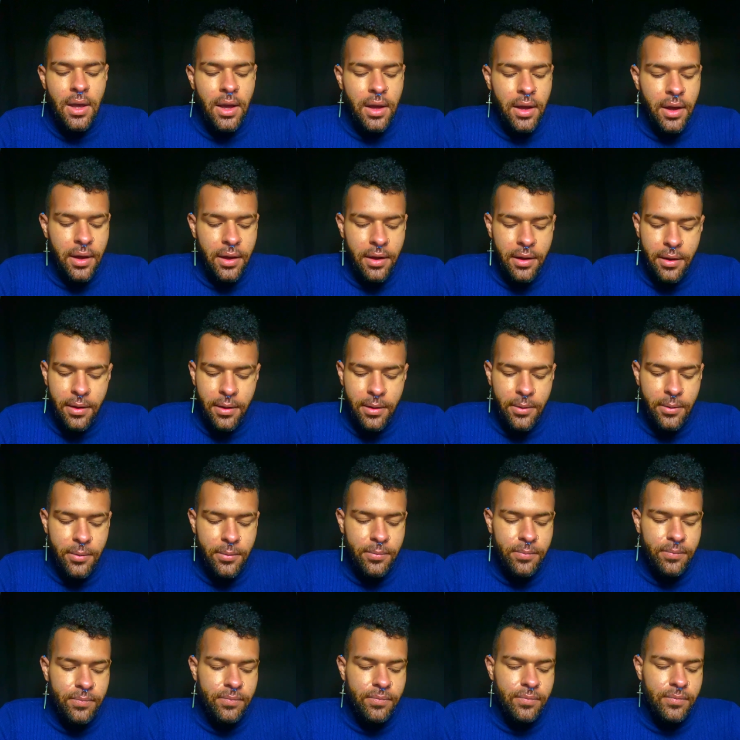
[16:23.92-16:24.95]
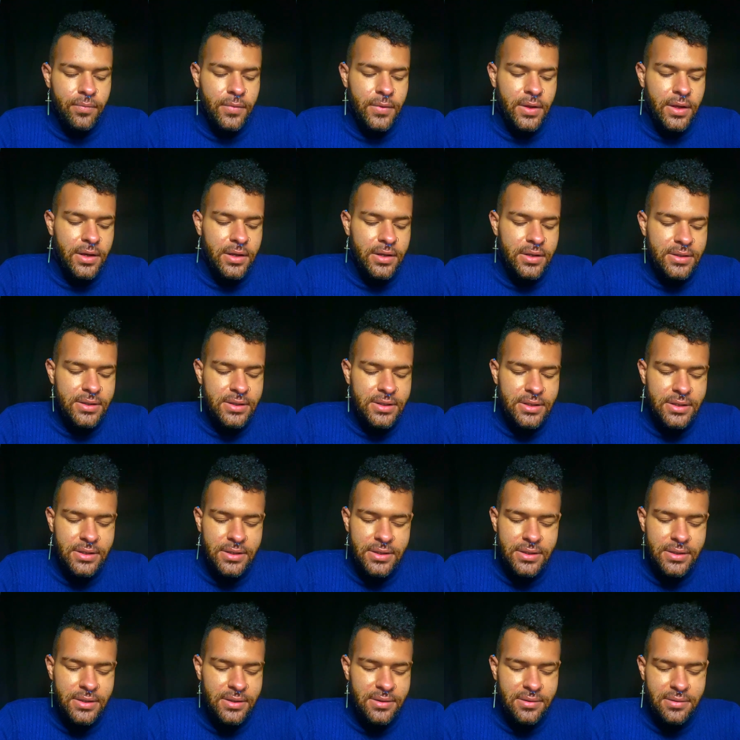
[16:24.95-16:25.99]
Um, it is
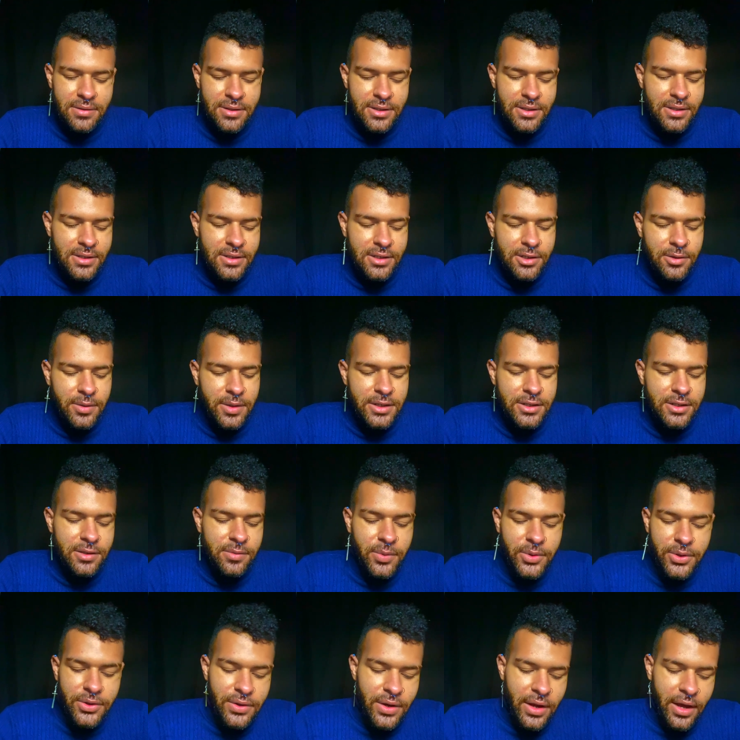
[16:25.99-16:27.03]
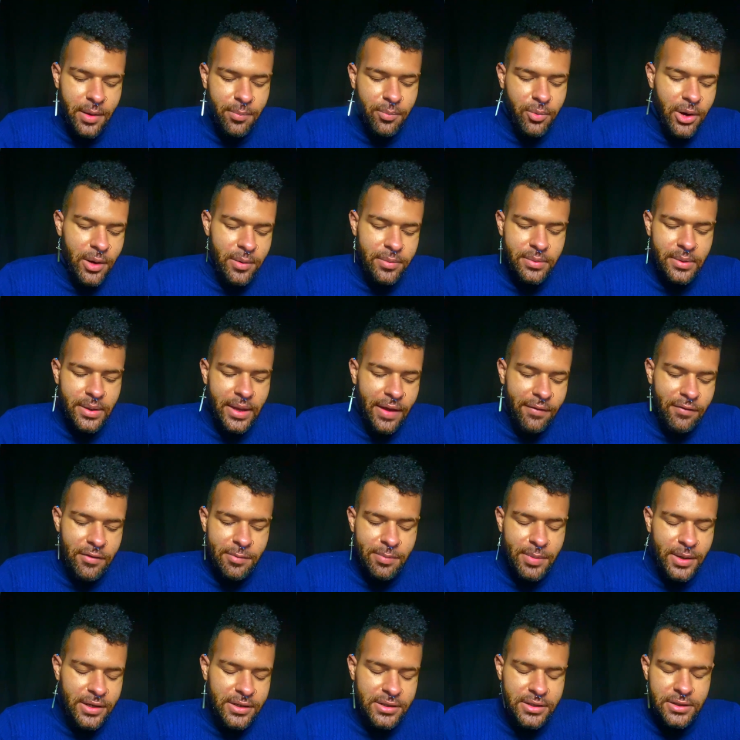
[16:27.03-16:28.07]
just the situation where you're not probably having
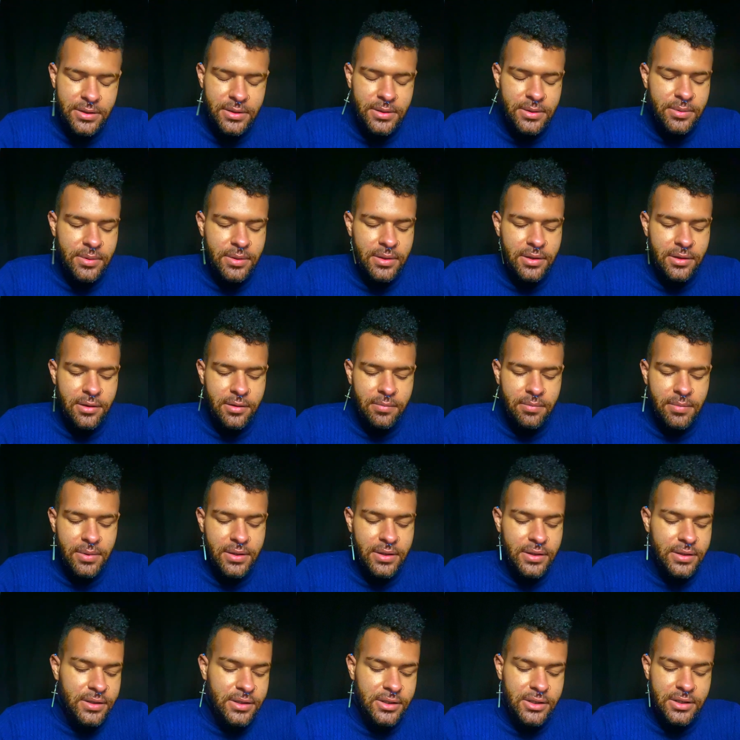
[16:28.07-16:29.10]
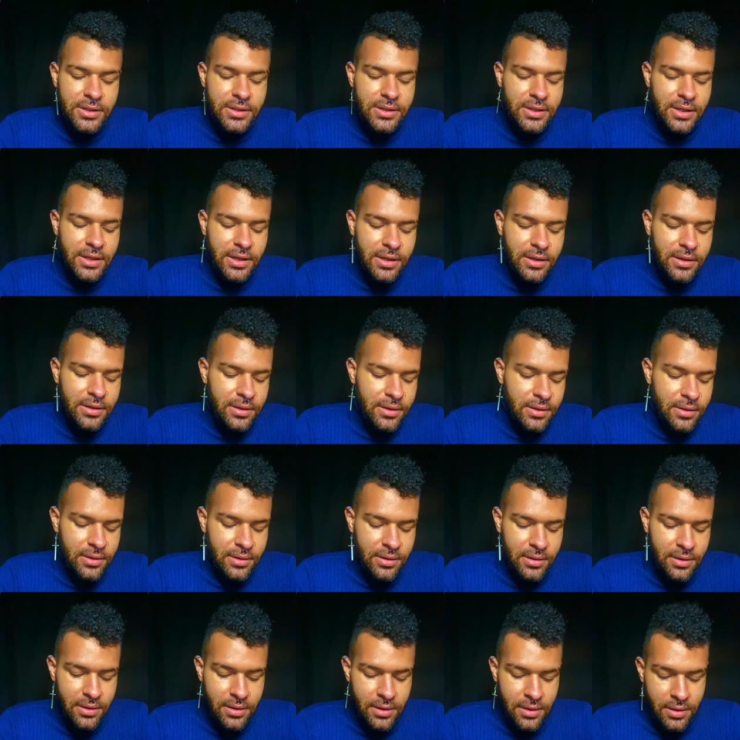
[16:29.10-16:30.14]
patience with them because it's just like,
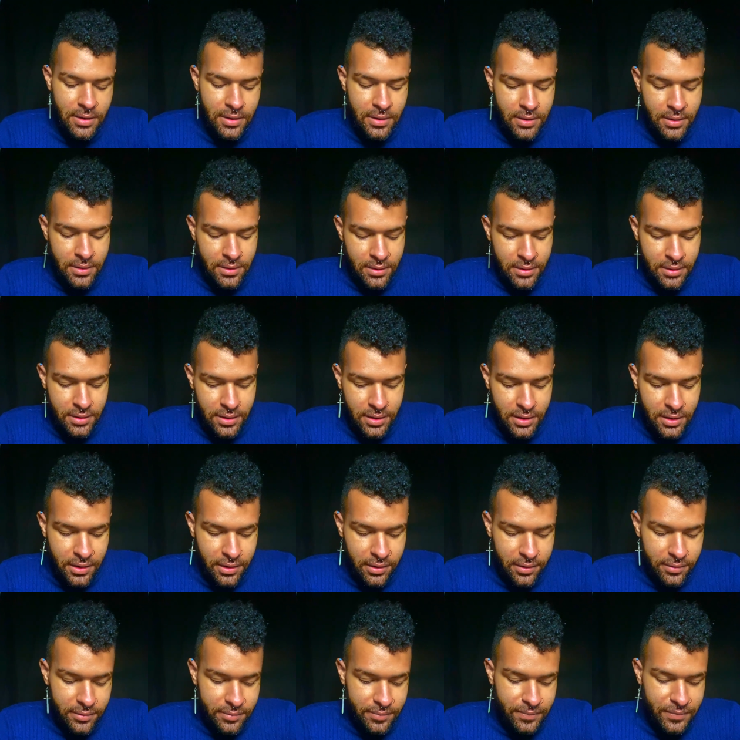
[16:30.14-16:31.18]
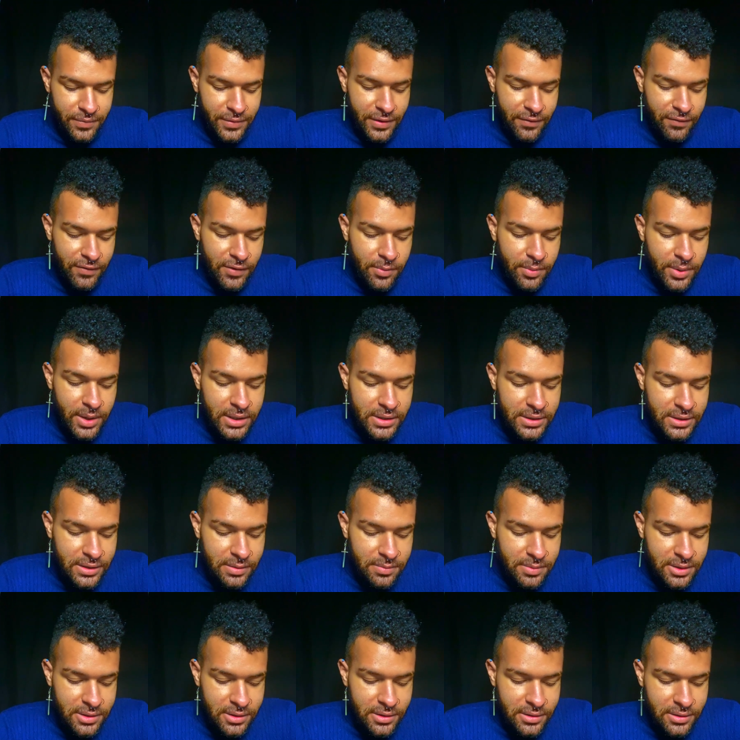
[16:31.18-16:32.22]
you know, if you want
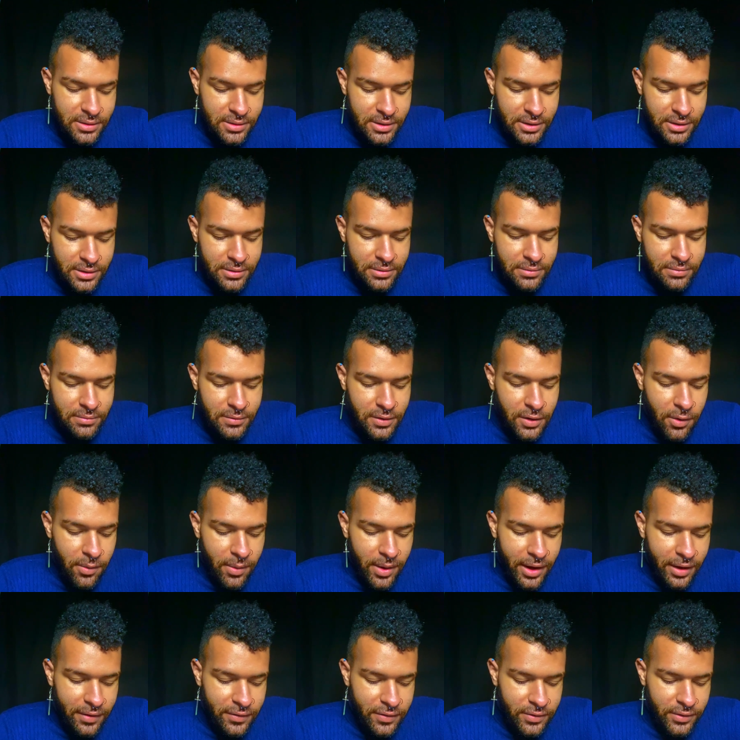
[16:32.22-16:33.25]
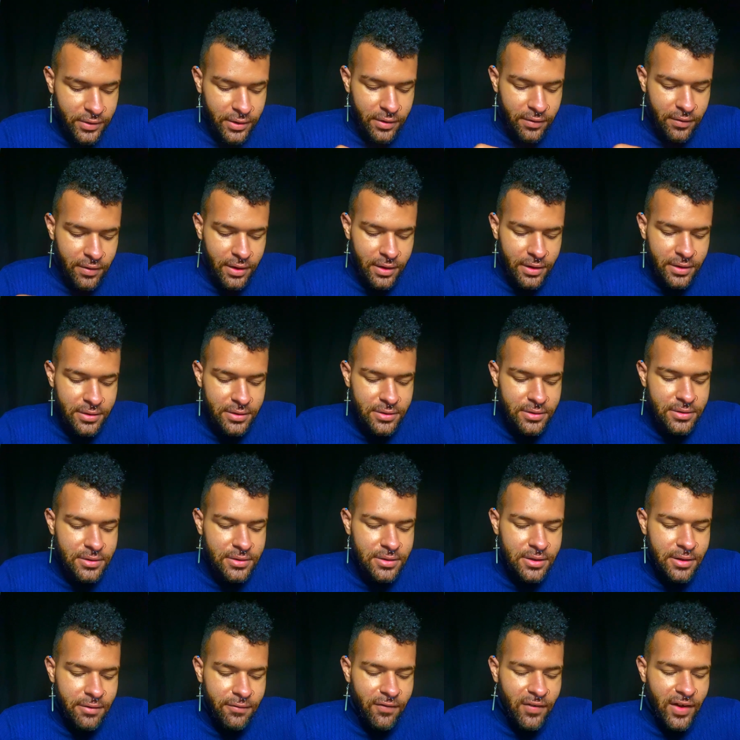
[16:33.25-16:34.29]
something, then go after it, right? You,
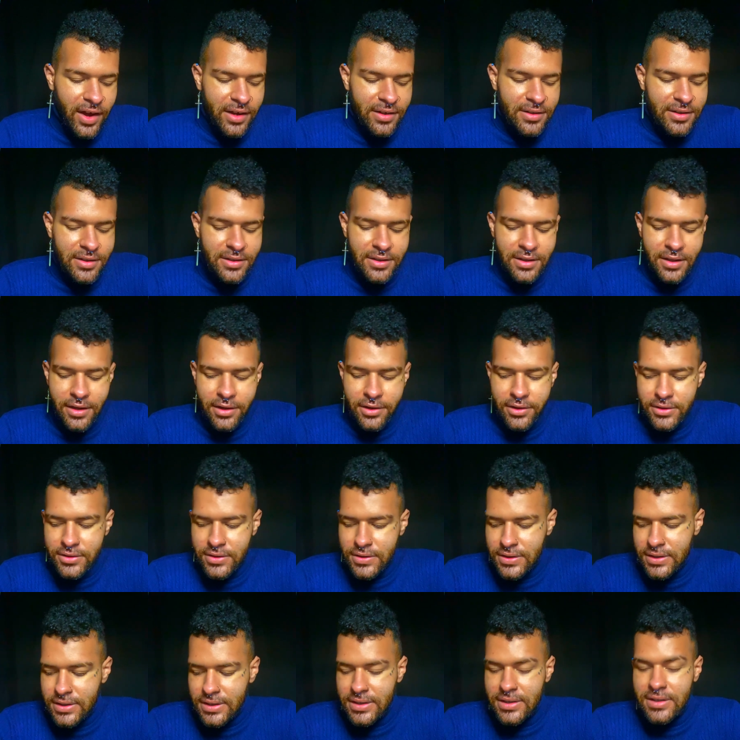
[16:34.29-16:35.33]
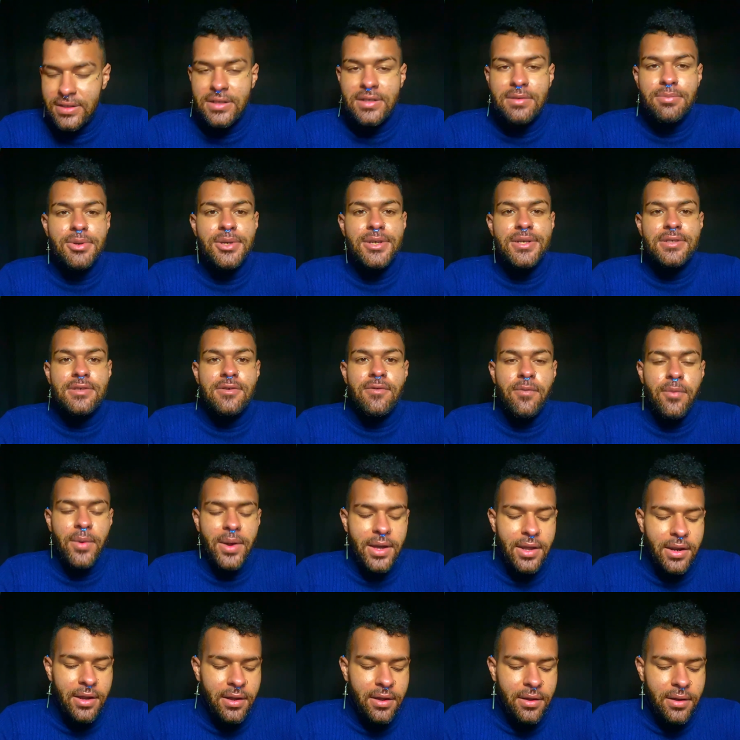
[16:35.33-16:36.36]
the fact that they are just in this place of
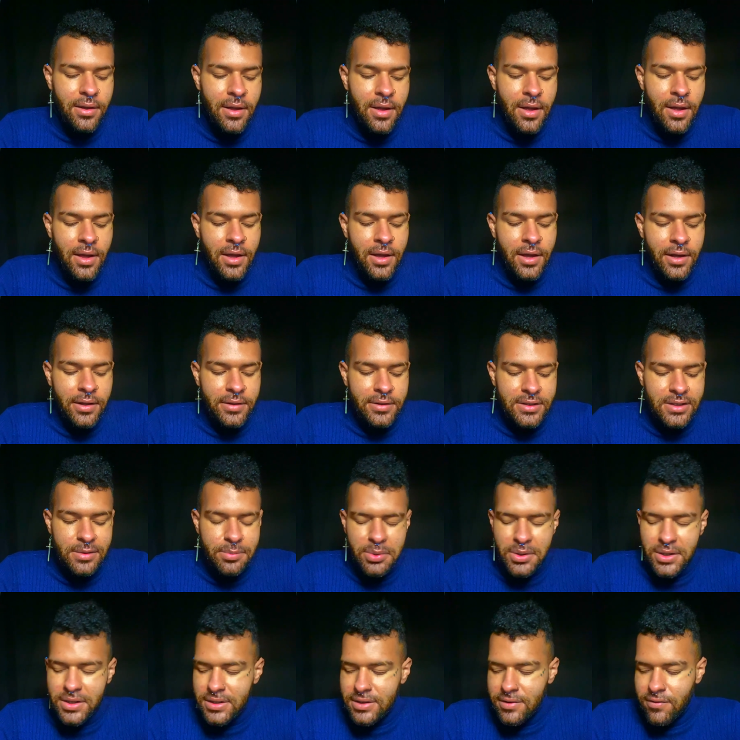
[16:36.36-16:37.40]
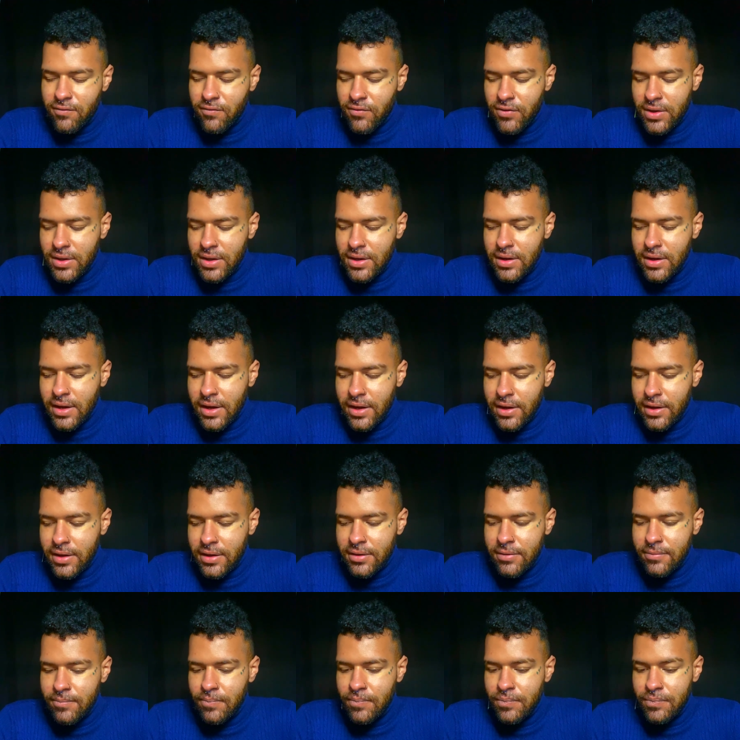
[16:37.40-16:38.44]
waiting, in this place of really not